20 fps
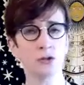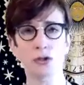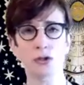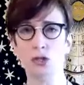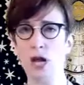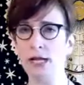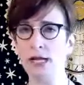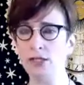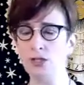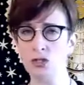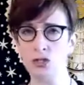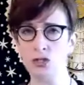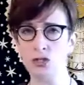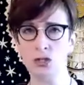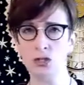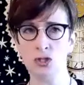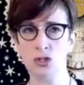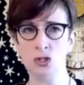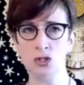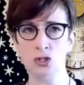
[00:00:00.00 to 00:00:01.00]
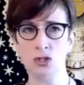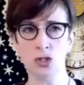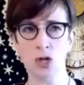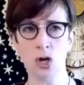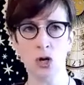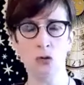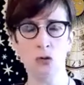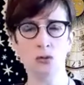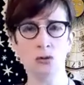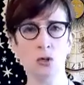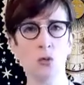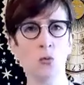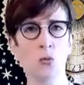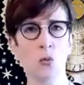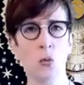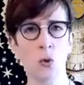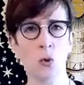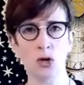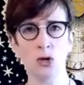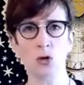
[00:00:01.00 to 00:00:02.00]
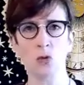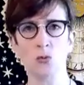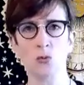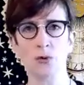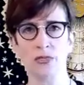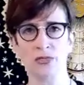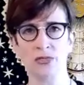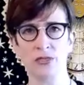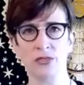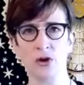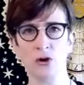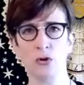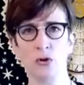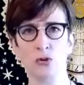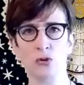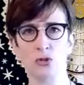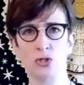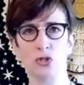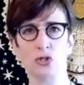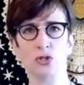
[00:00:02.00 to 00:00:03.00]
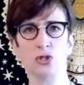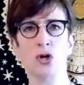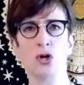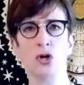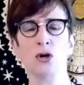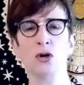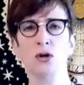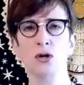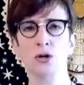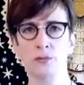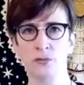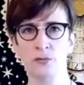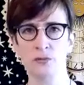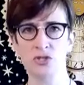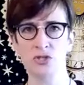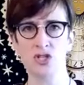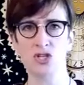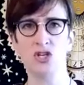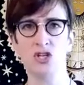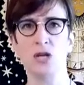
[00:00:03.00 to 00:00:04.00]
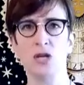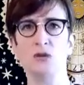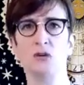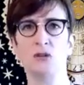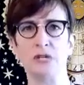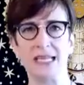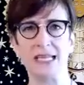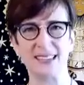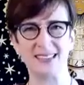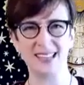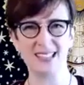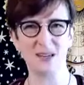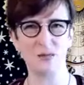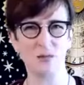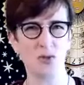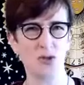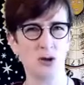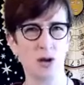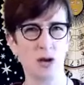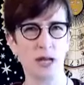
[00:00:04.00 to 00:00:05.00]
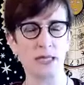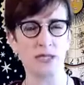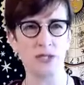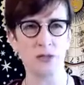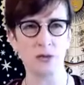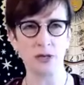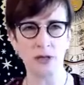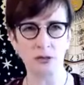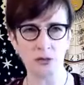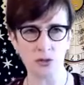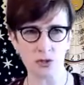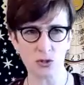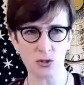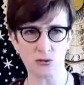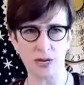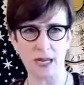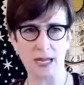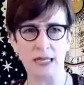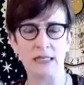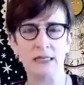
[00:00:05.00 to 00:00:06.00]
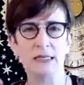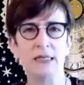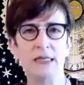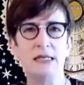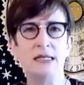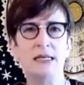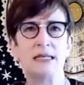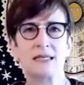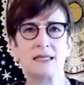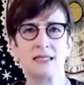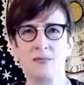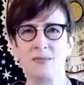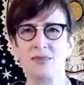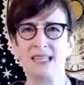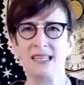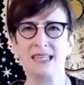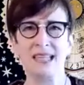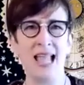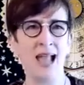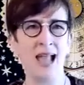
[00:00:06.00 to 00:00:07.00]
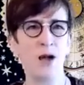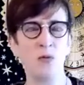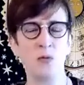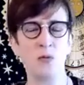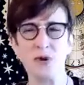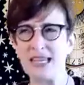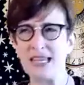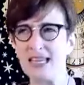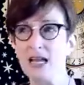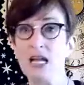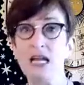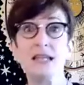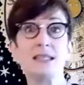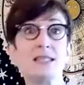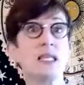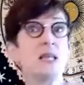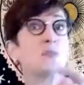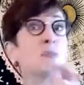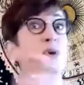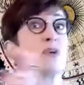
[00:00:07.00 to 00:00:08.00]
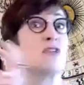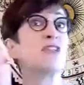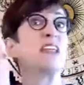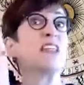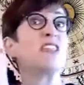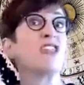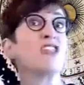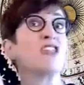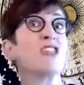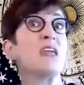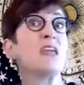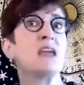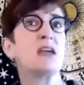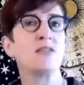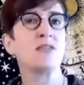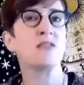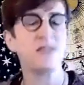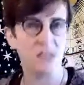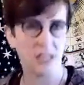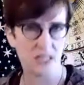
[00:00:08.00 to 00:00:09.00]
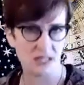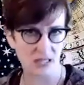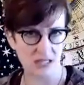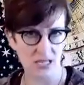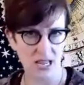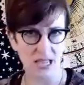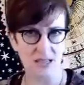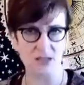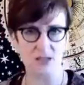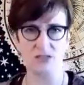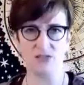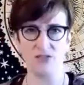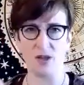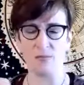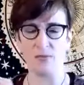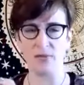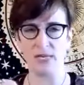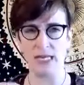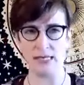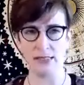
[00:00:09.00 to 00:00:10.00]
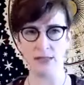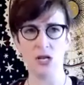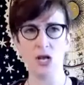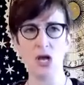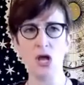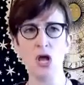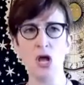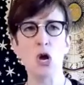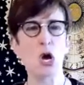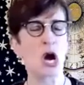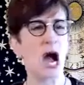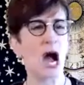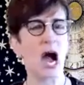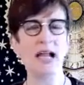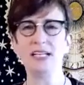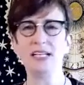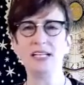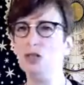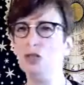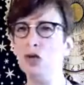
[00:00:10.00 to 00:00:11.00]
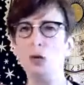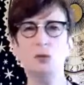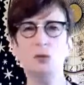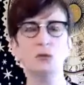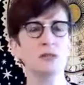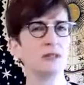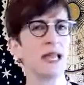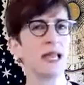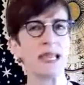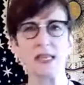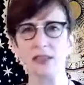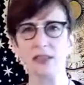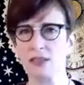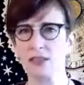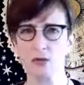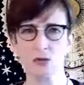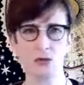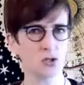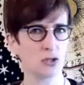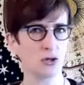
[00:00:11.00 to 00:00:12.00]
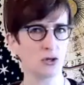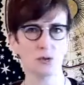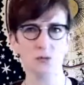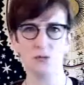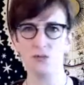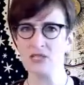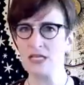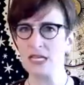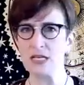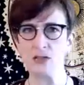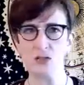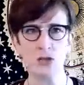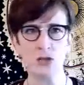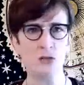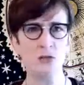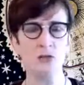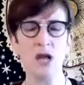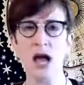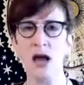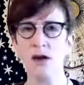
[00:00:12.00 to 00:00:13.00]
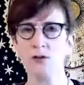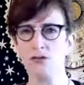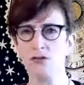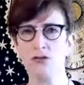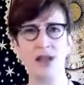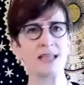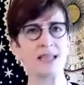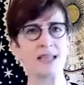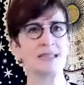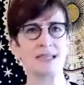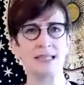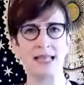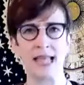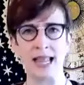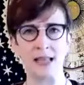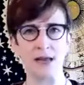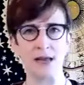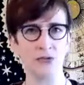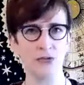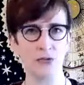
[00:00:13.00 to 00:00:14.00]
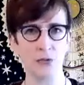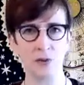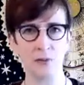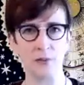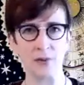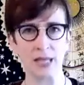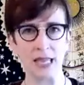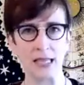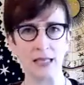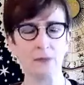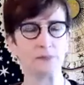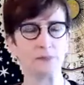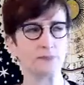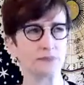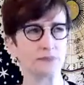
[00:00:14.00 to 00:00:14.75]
I don't work with those terms generally unless I'm trying to illustrate something, how we typically think of this as feminine. I don't like those terms. They do not resonate for me.